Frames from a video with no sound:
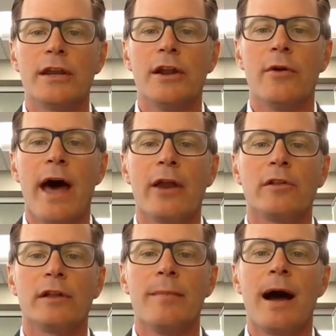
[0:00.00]
not
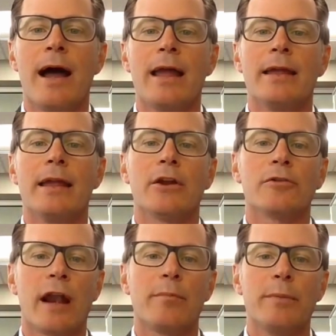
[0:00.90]
only am I
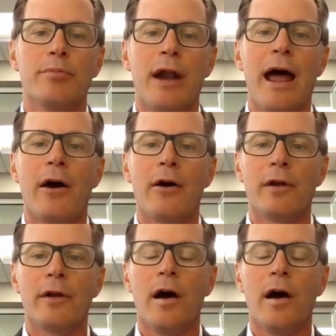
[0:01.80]
incredibly proud